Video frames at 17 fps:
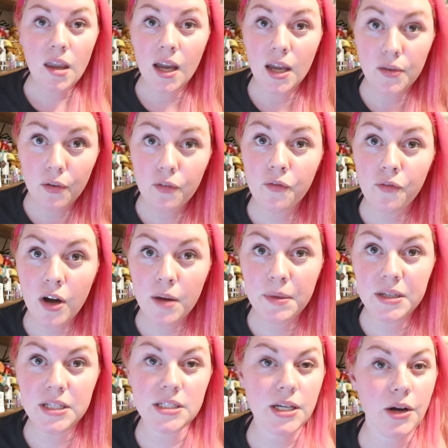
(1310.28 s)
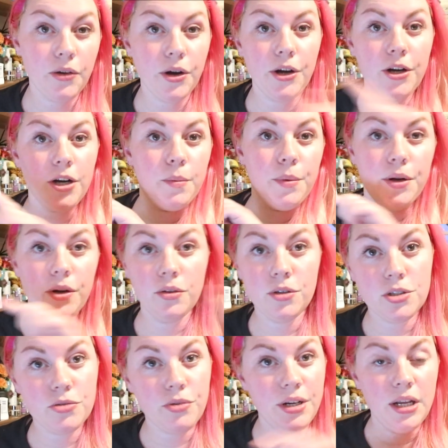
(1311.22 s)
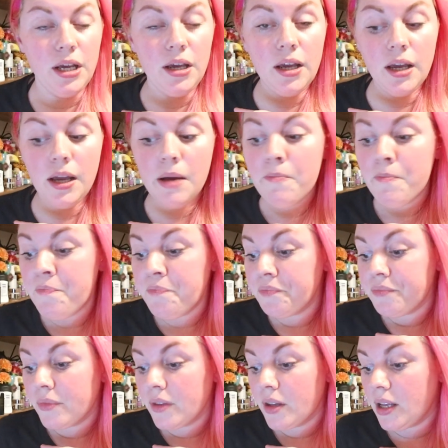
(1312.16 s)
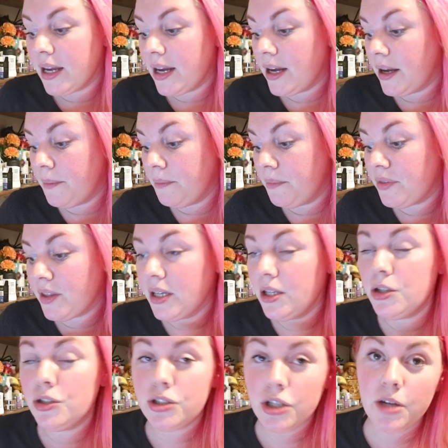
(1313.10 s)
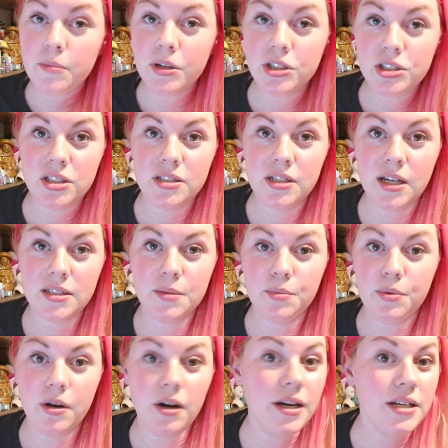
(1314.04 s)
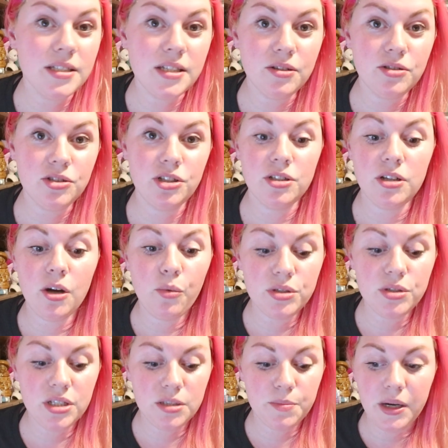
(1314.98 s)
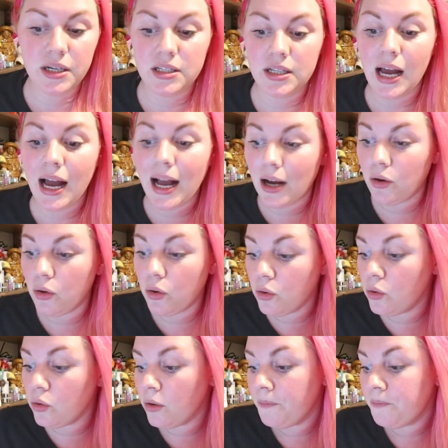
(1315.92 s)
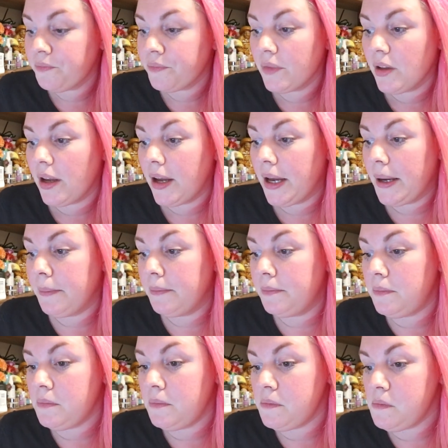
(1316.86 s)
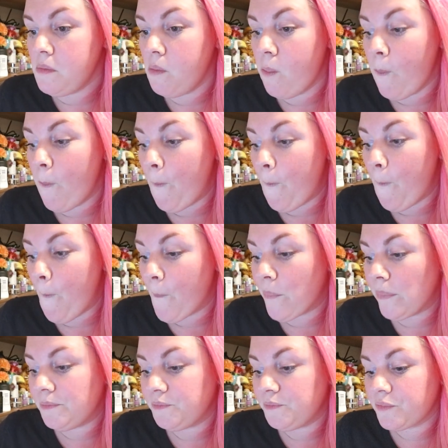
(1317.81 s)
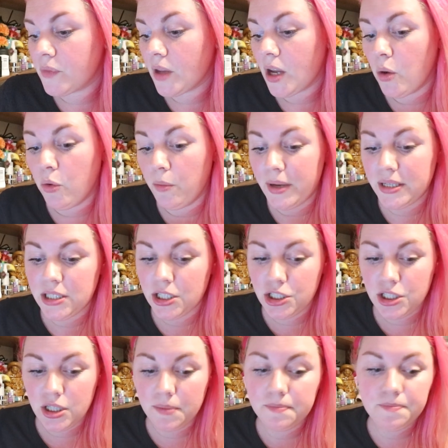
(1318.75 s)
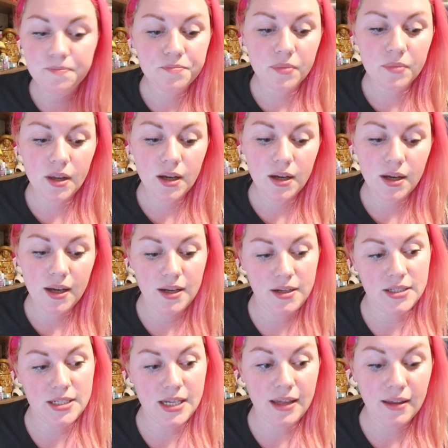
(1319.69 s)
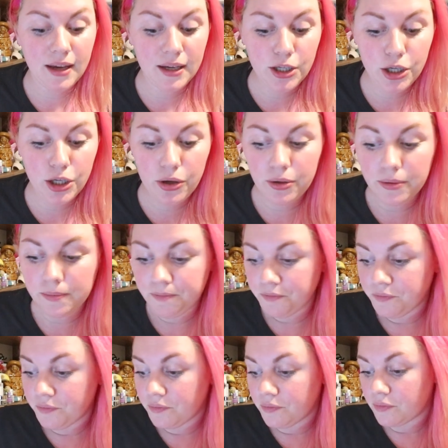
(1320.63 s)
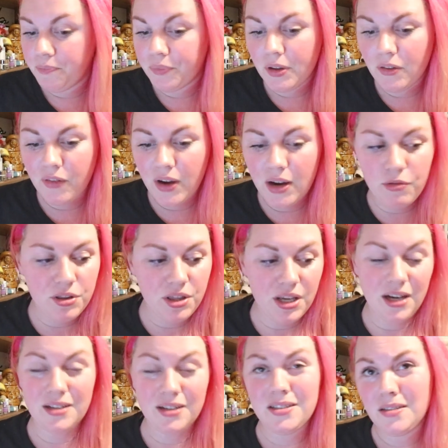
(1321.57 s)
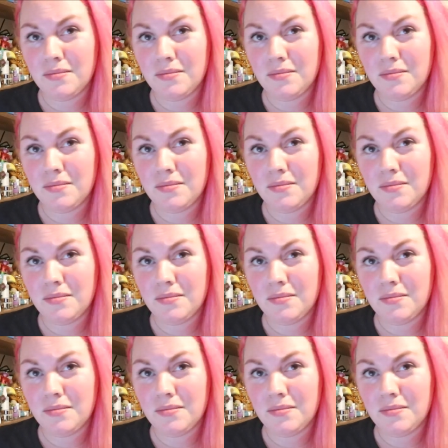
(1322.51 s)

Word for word: If I could find my discount code, I'll put it on the screen here. Um, thank you so much to Snack Surprise. That's just, I wasn't expecting that at all. Um, I will message them and say thank you. Favourite things?